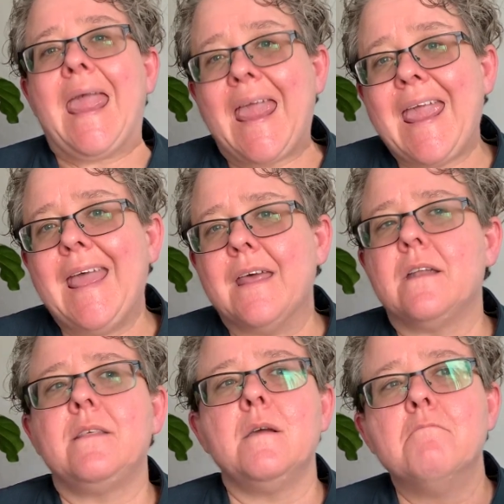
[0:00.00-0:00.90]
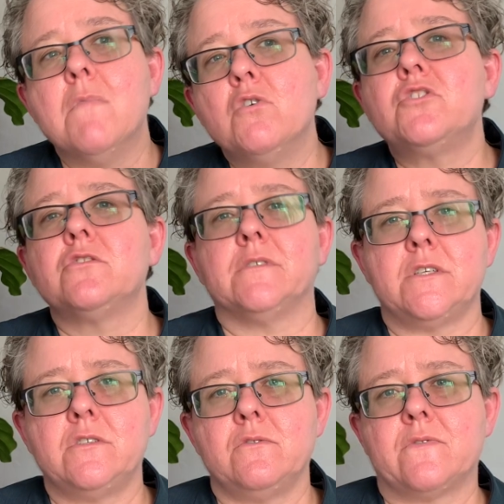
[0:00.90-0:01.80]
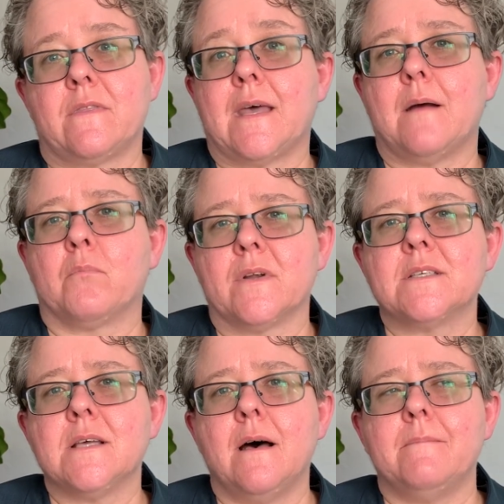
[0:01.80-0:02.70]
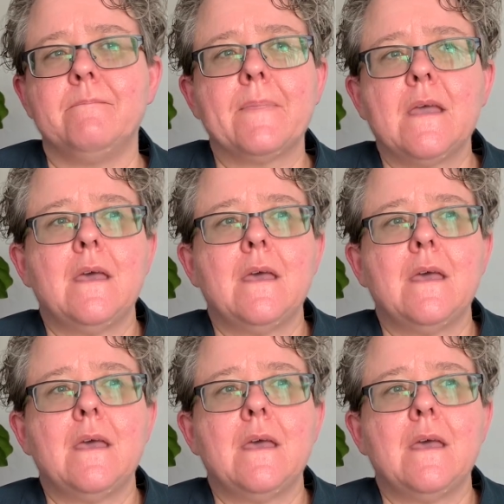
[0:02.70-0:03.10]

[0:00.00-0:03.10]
and the emotional issues that brings up.